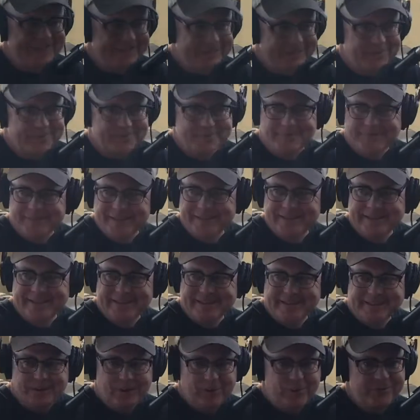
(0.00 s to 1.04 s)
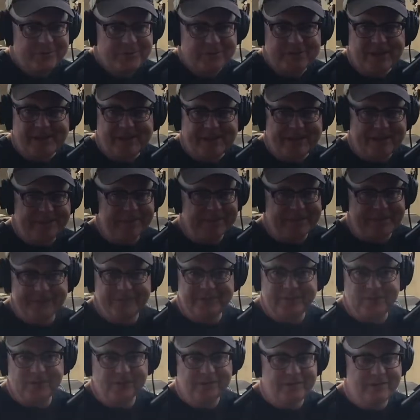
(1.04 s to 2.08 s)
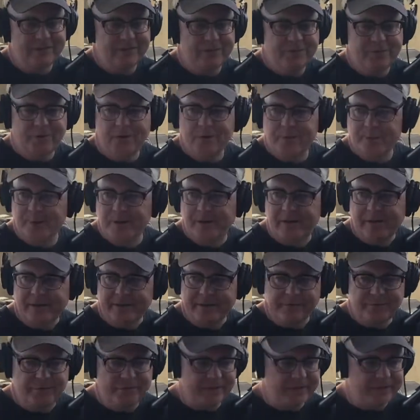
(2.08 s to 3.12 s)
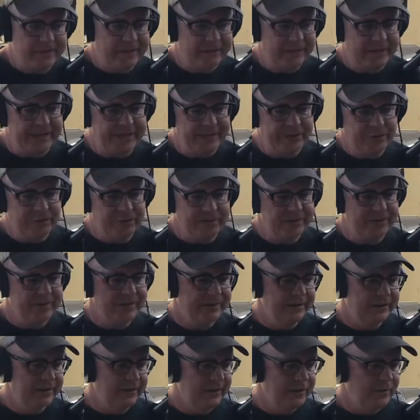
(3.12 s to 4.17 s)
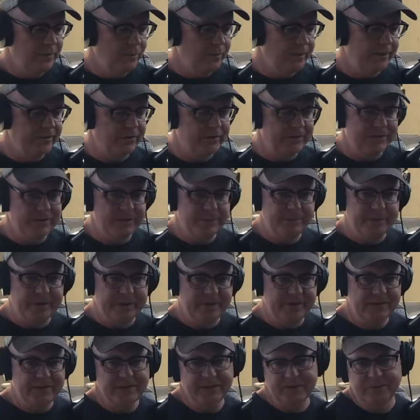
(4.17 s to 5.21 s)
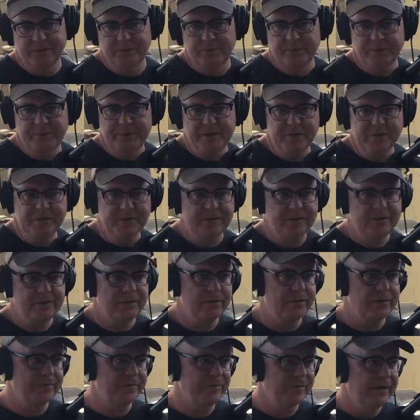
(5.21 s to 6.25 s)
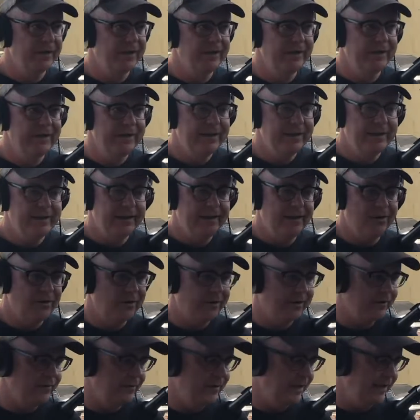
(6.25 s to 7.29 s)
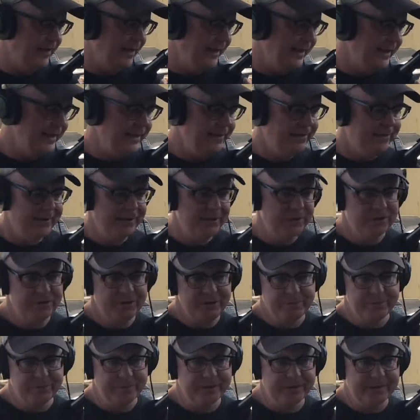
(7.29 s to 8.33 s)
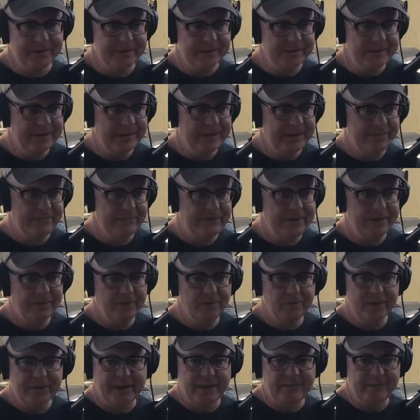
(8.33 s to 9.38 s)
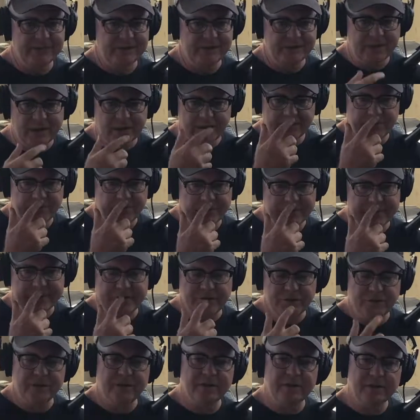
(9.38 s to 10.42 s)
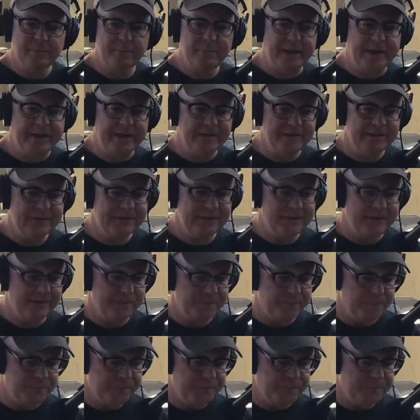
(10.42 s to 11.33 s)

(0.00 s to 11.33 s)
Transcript: up. Over time, it's just going to fall apart. If your foundation, whether it's business or music or anything you're doing, if you don't have a solid foundation, the bands that